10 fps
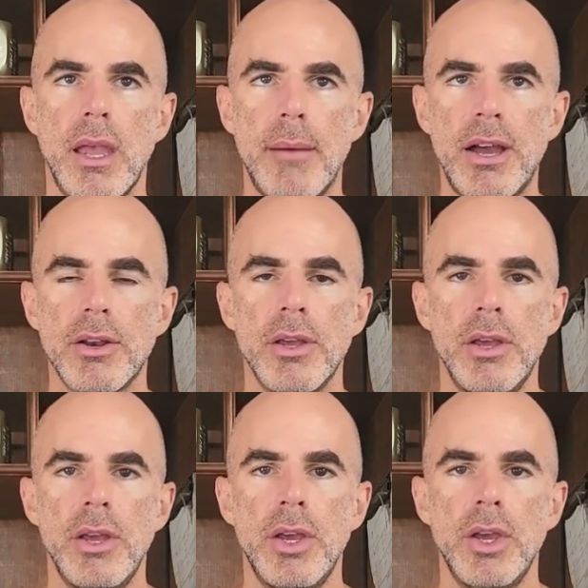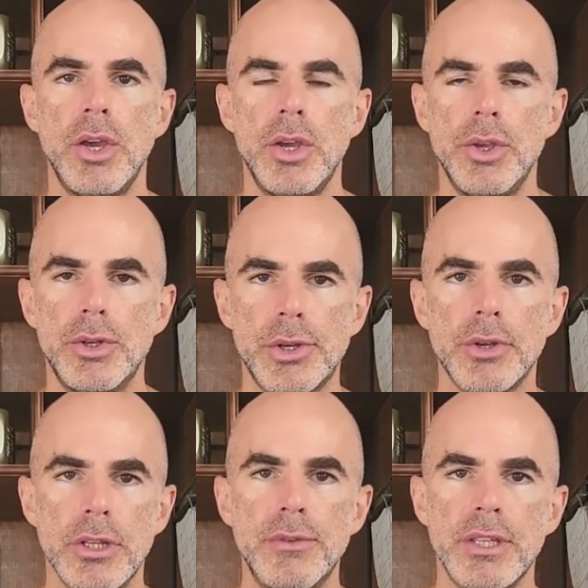How about you
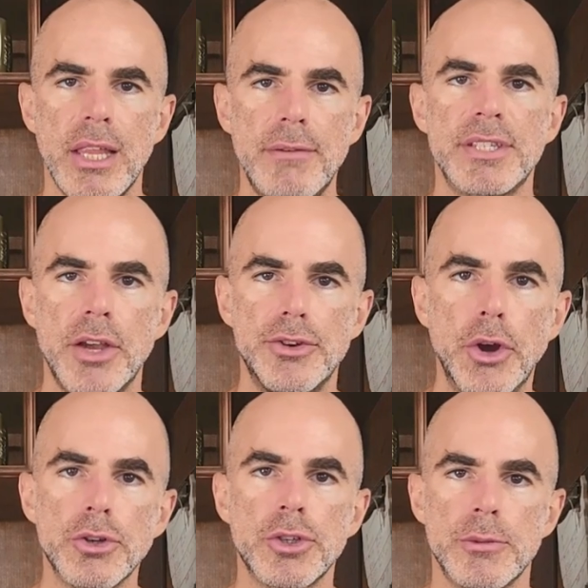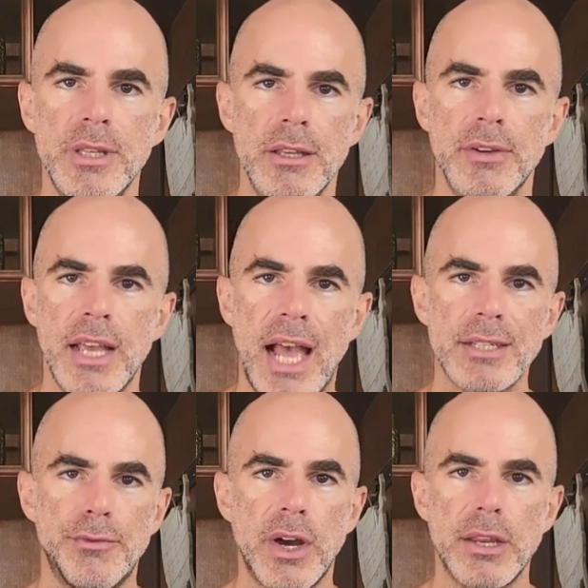start living the lifestyle you know you're supposed to be living
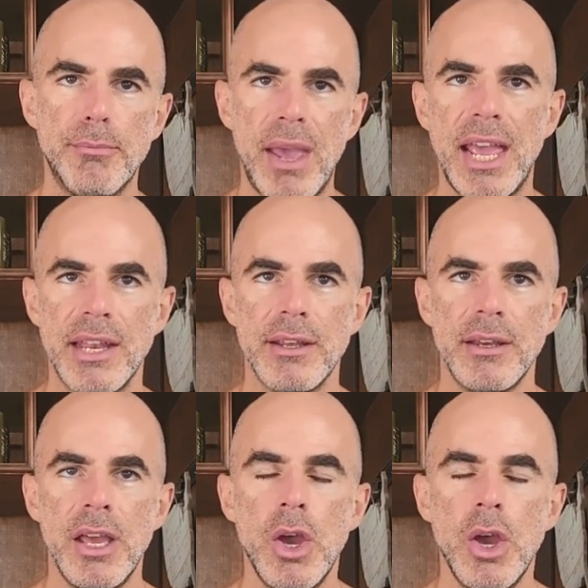as a fucking man?